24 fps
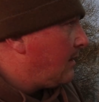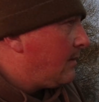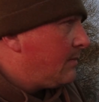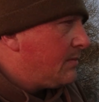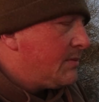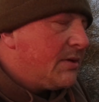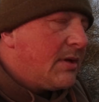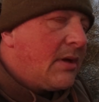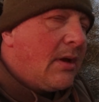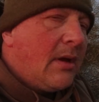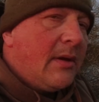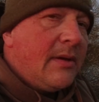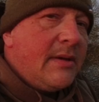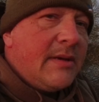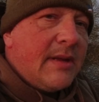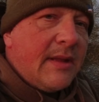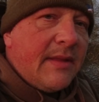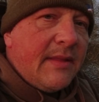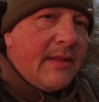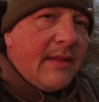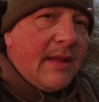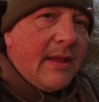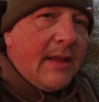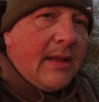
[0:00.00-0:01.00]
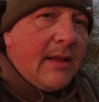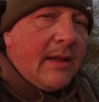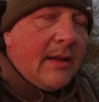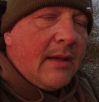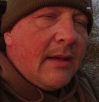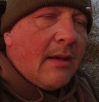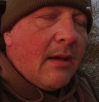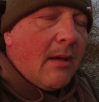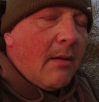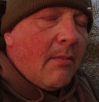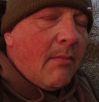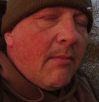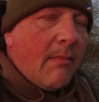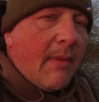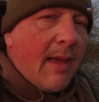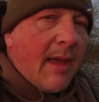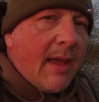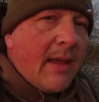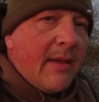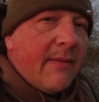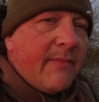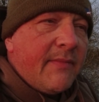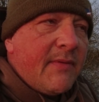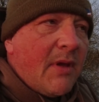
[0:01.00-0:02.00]
I'm starting to think I
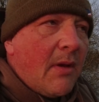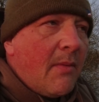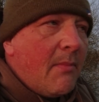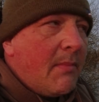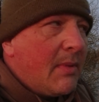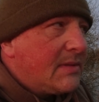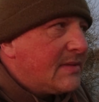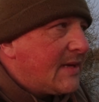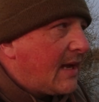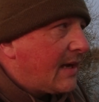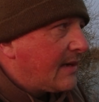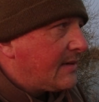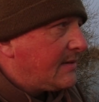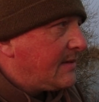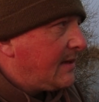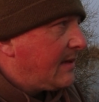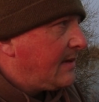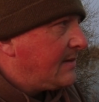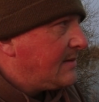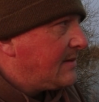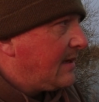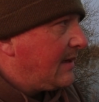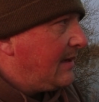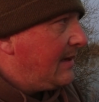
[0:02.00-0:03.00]
may have got my tactics a